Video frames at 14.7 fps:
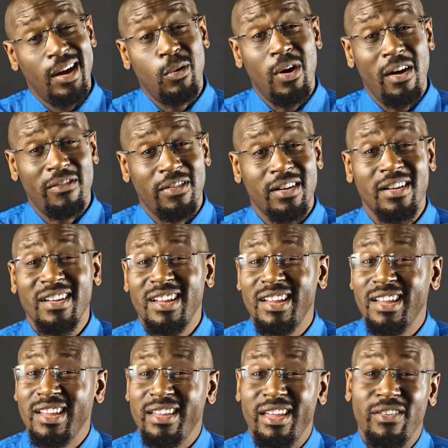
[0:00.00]
However,
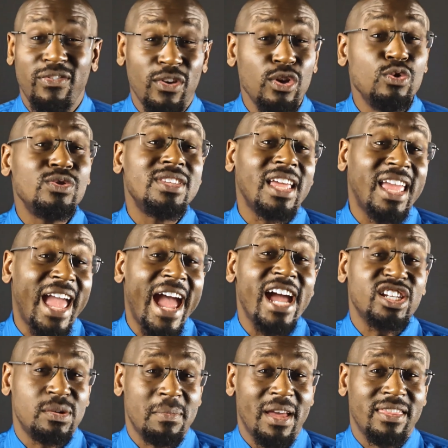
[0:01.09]
if you use the
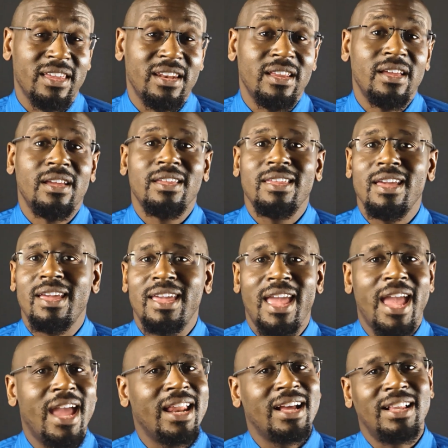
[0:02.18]
cash method, you
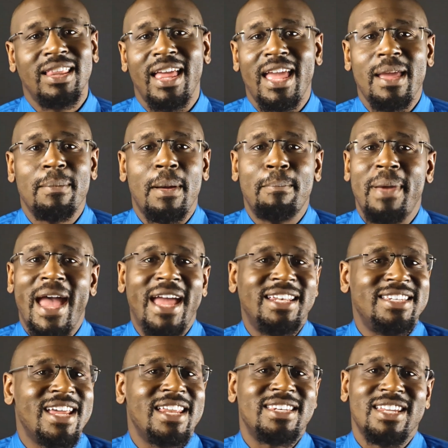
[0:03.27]
can't claim a
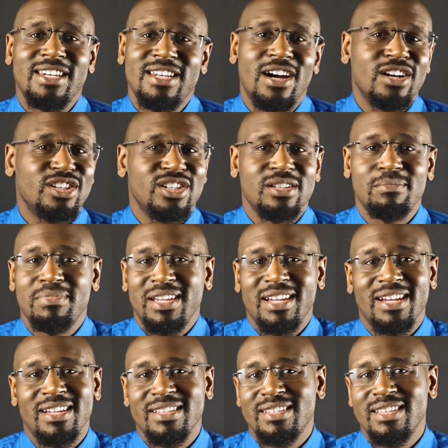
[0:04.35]
bad debt deduction
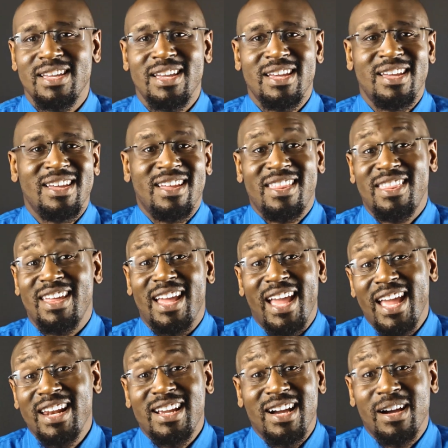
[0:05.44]
because the
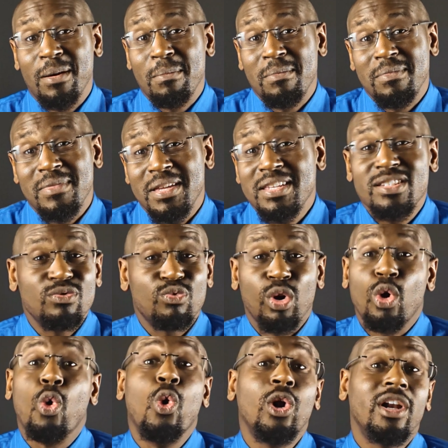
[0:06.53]
income isn't
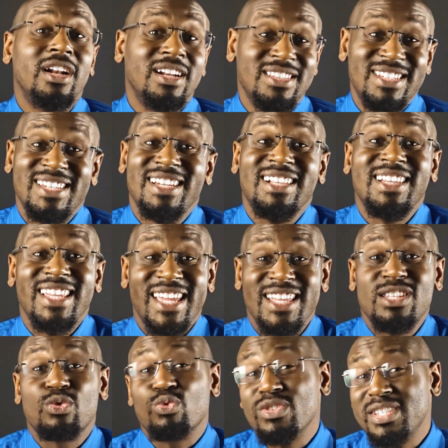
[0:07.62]
recorded until
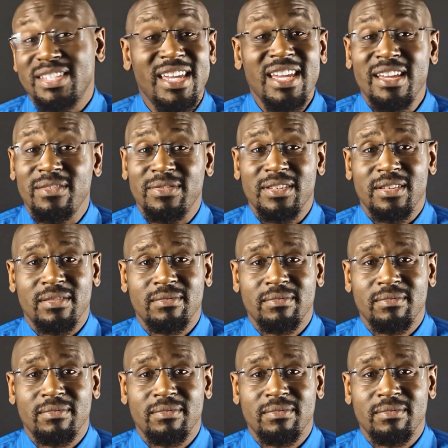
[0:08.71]
it's received.